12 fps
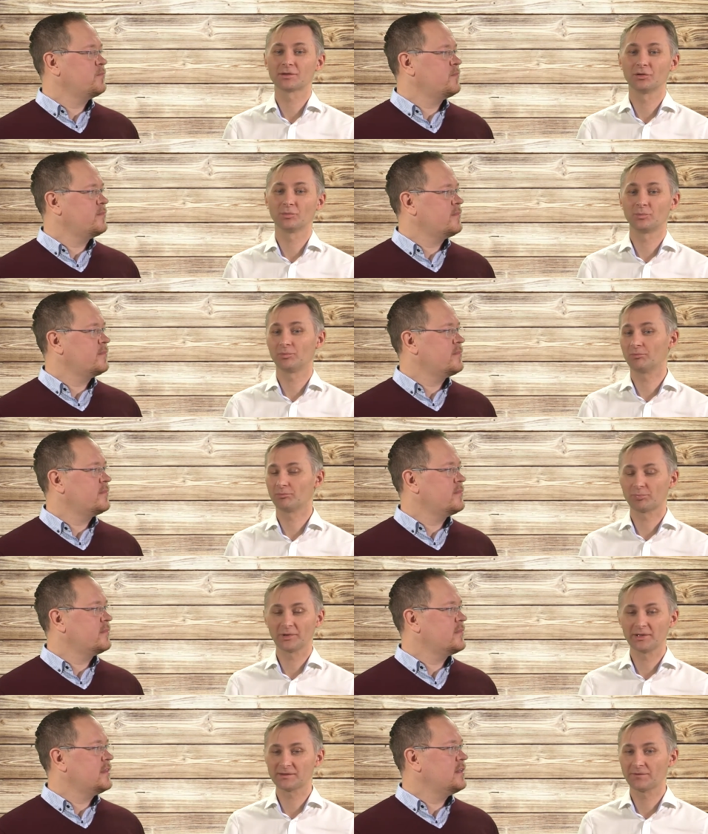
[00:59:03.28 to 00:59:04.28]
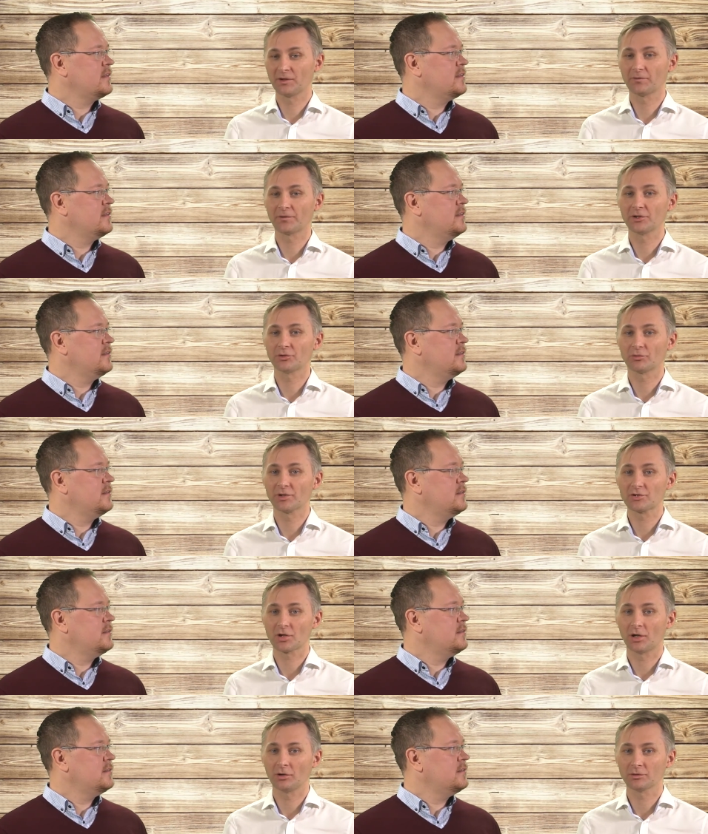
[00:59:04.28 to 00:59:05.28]
Speaker 1: so please feel free to
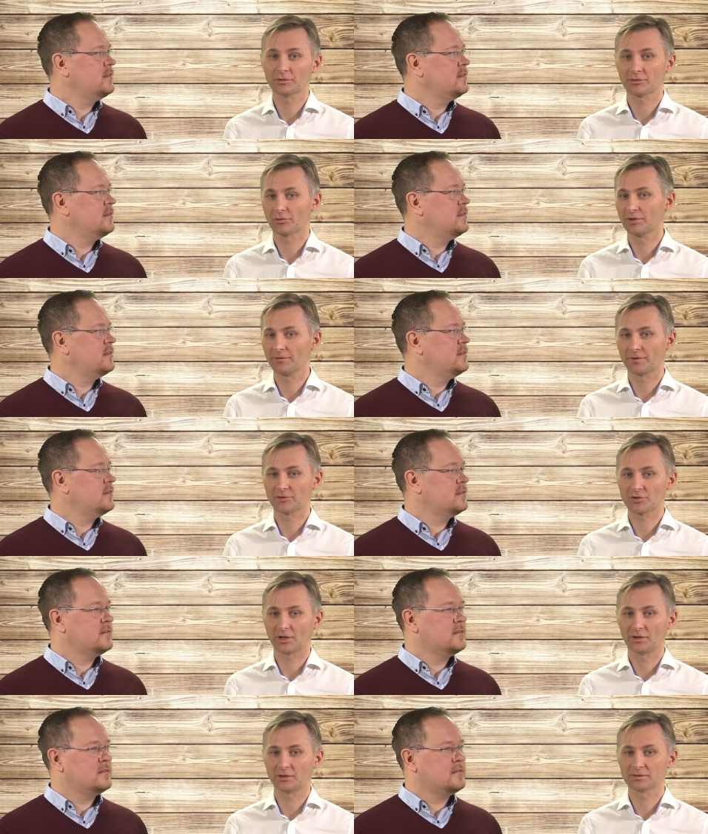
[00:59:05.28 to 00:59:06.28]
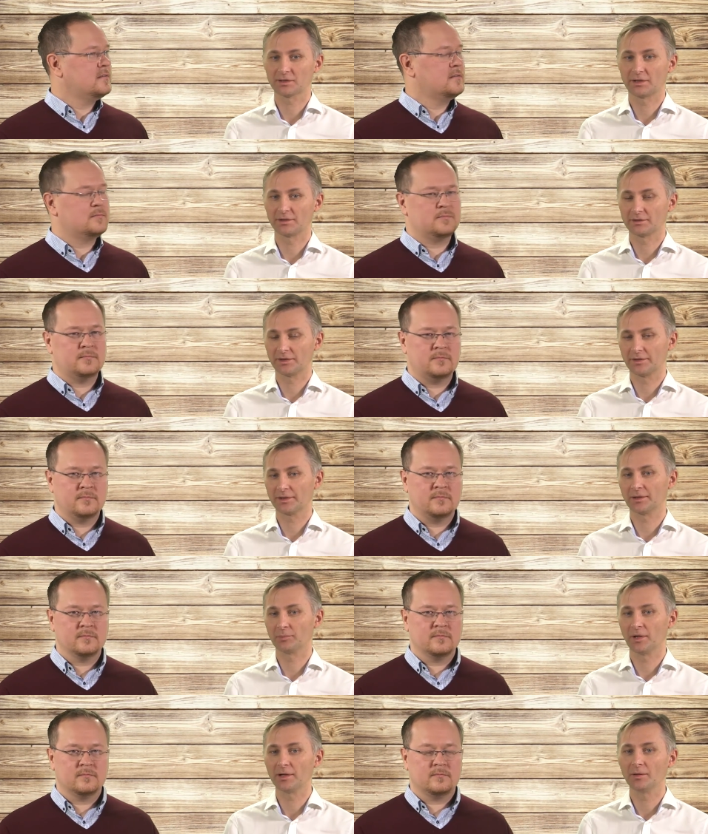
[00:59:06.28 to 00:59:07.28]
reach out through different channels, either
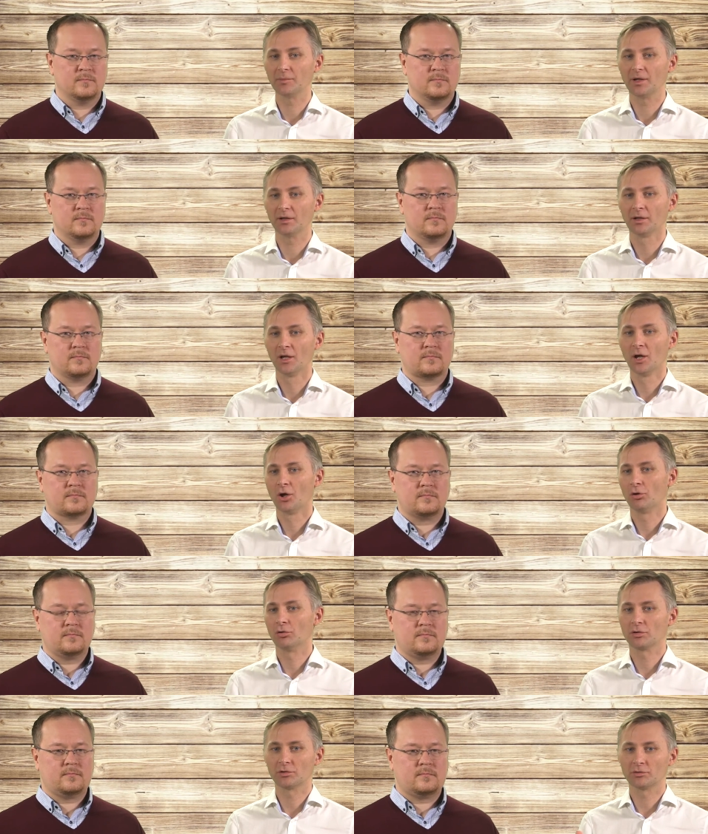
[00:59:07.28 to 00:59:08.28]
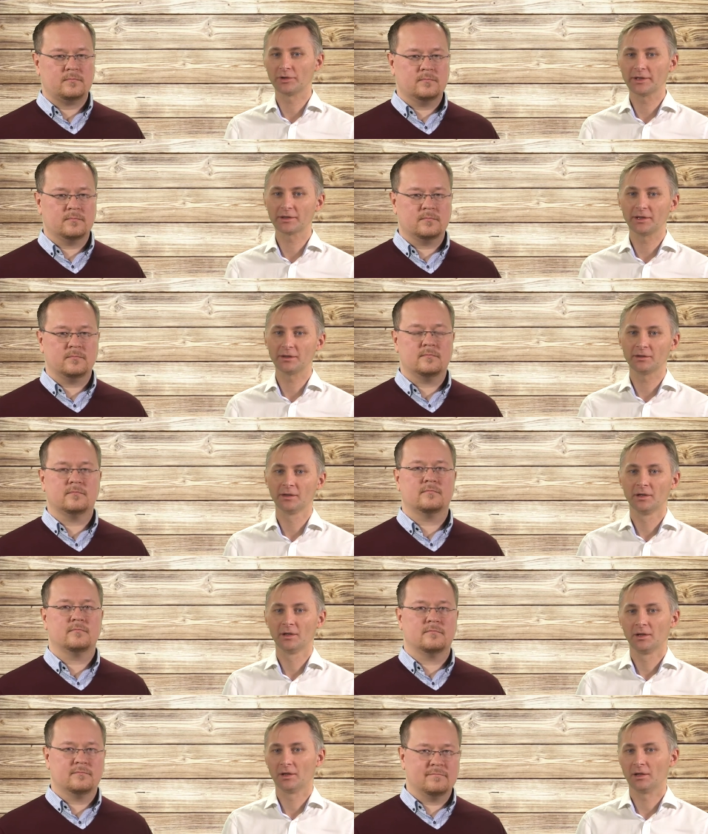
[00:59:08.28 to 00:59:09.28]
directly by email or on LinkedIn.
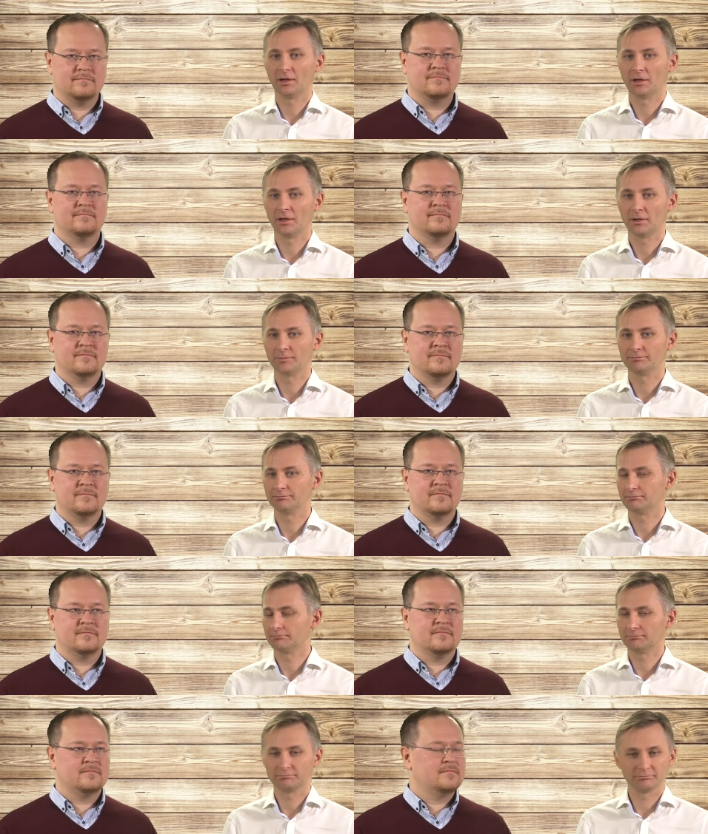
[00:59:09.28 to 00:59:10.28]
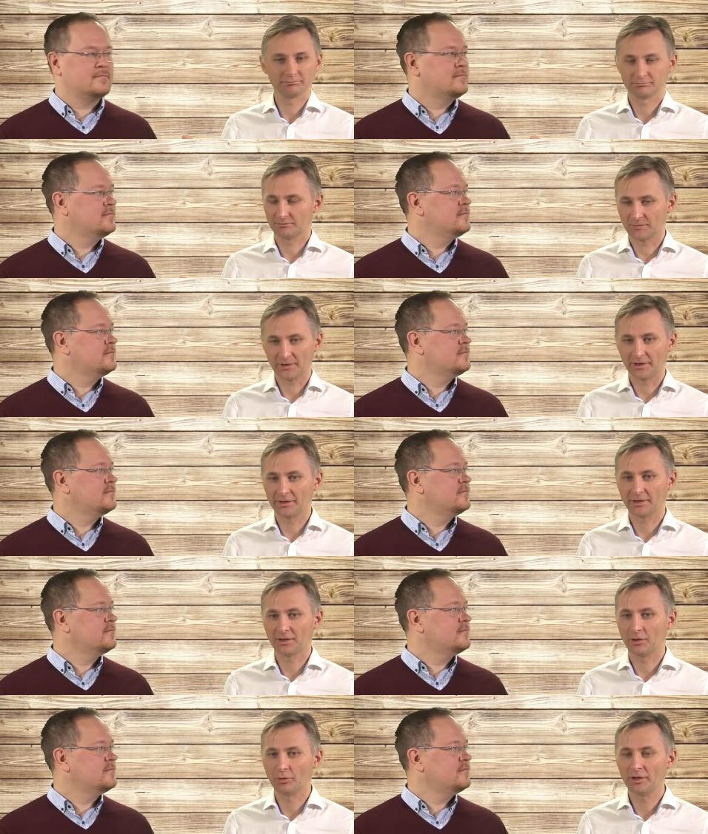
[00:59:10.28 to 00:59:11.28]
Um,
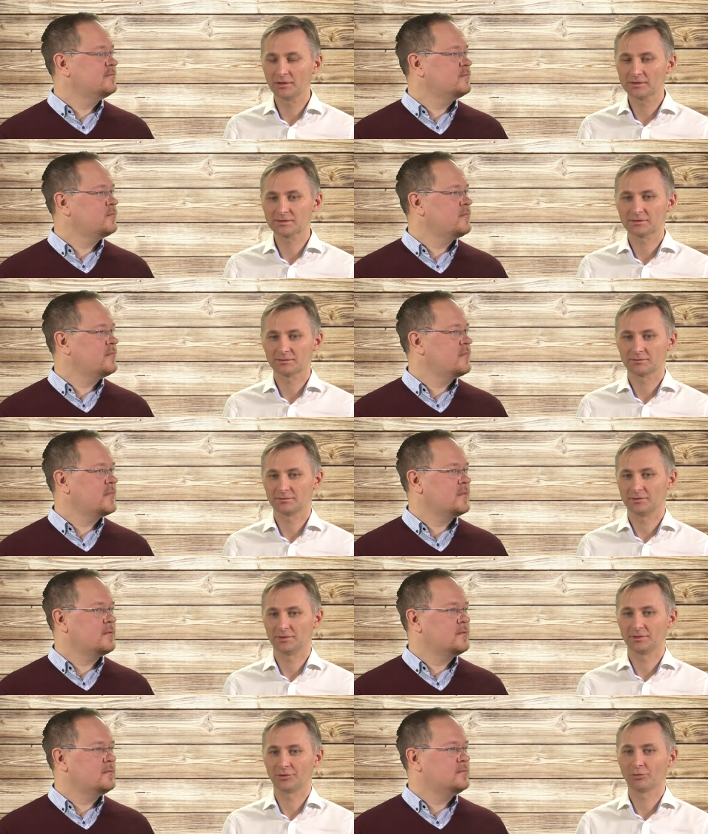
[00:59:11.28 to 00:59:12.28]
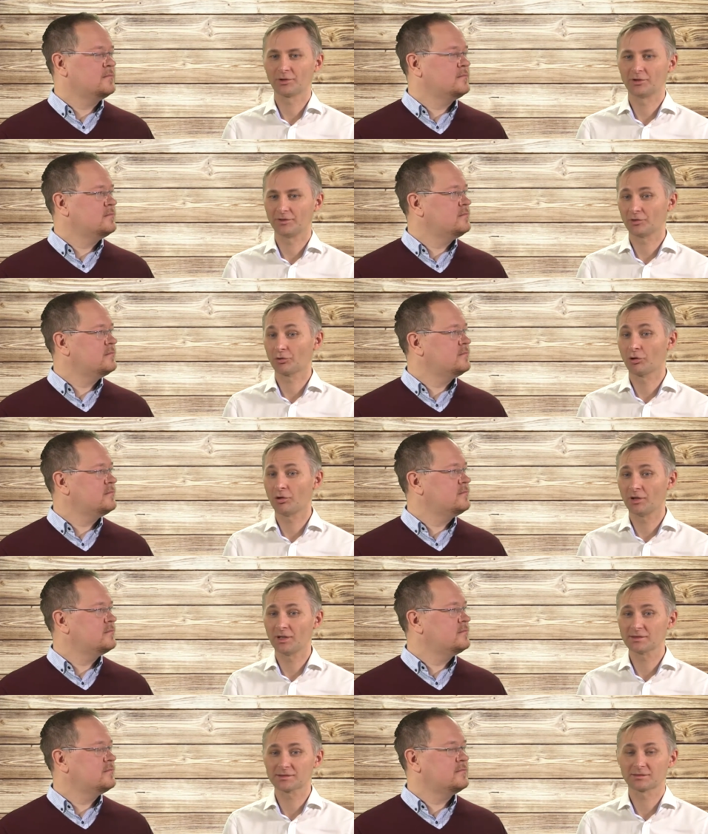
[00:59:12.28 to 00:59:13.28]
anyhow else, uh, you can even
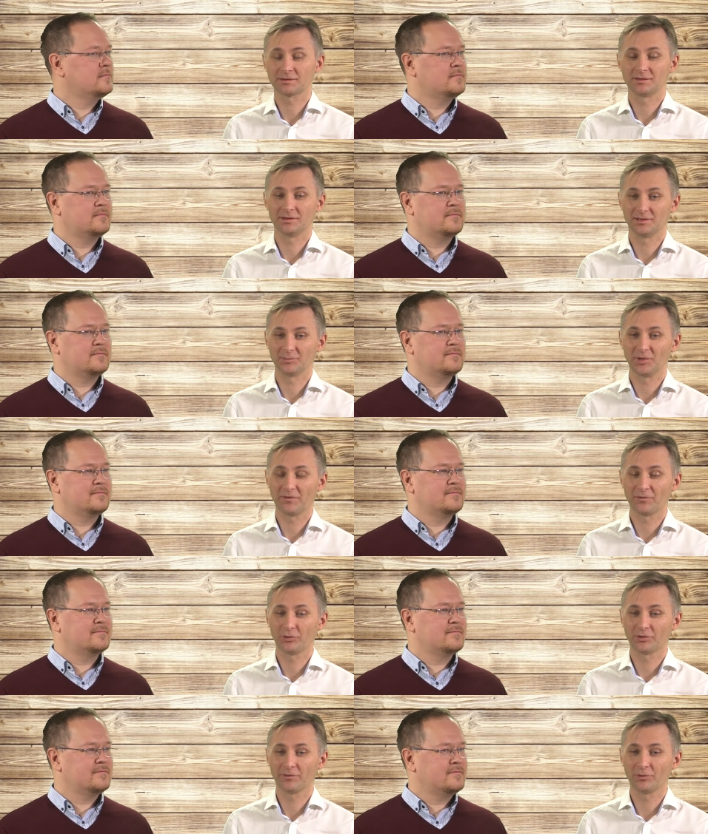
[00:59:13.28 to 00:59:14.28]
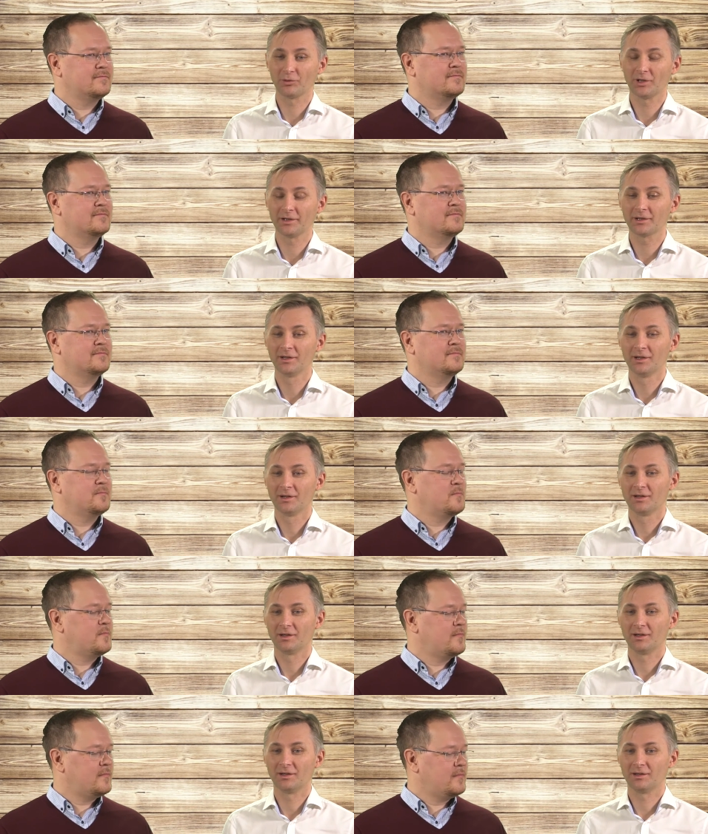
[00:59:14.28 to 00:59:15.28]
call us uh, by phone if you like.
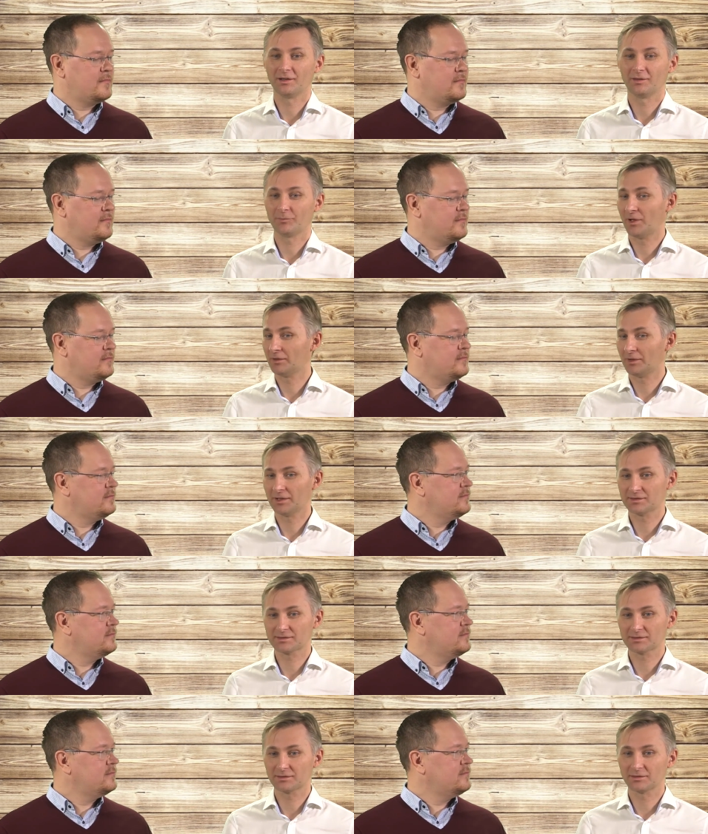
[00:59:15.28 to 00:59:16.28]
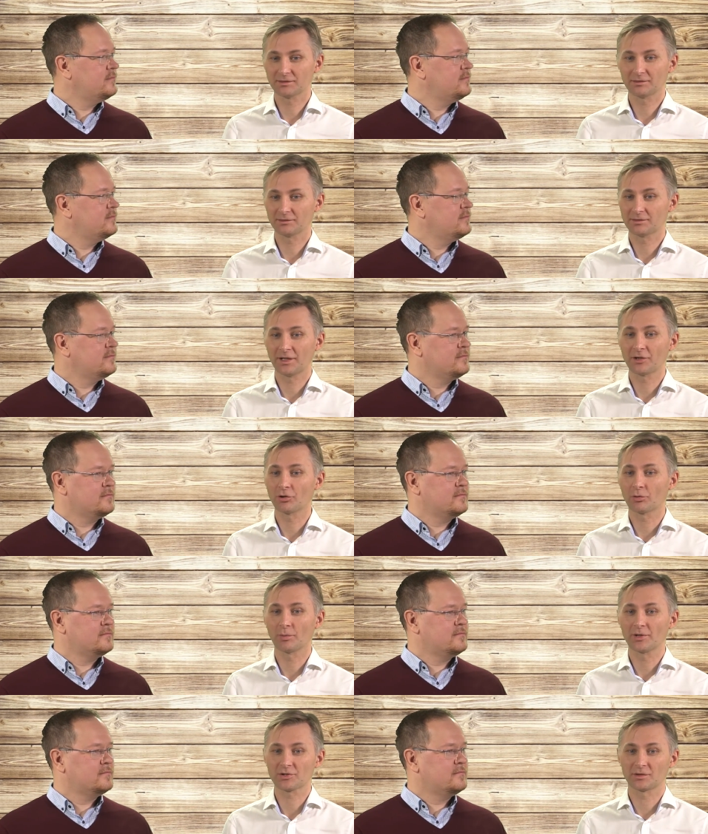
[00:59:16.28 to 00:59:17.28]
Uh, and let's uh, take
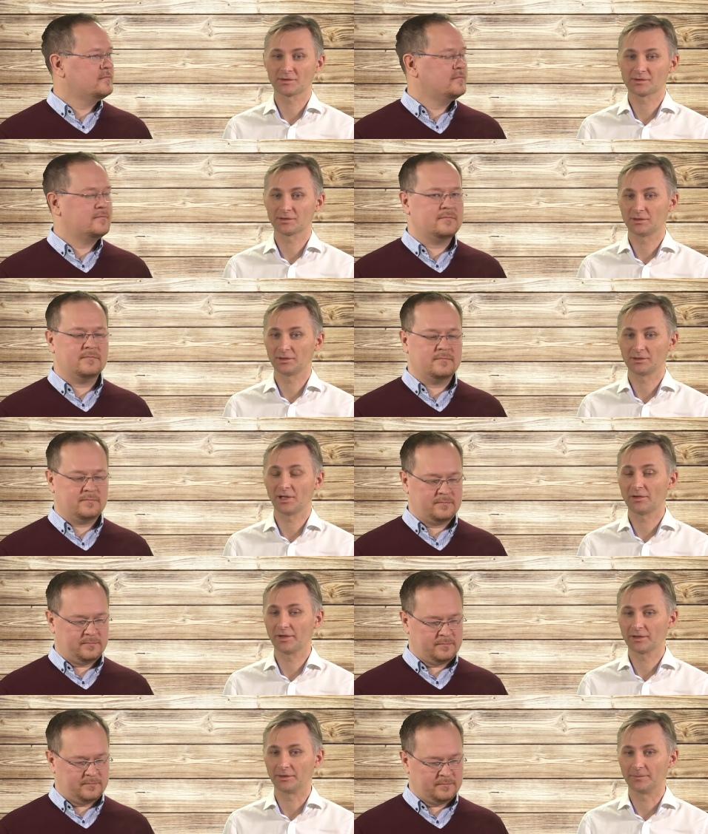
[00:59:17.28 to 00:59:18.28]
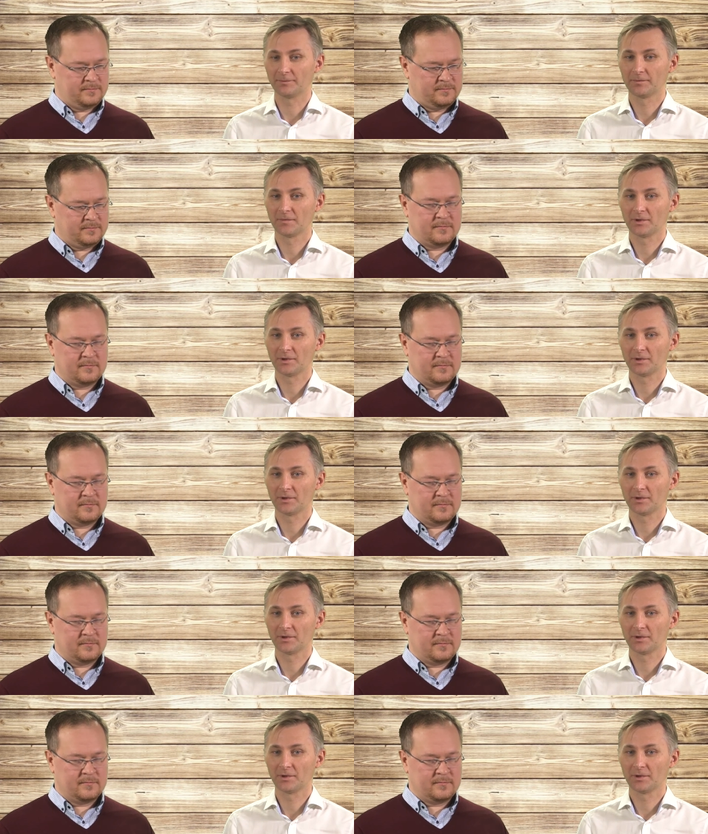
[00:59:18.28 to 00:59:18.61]
your questions uh, directly.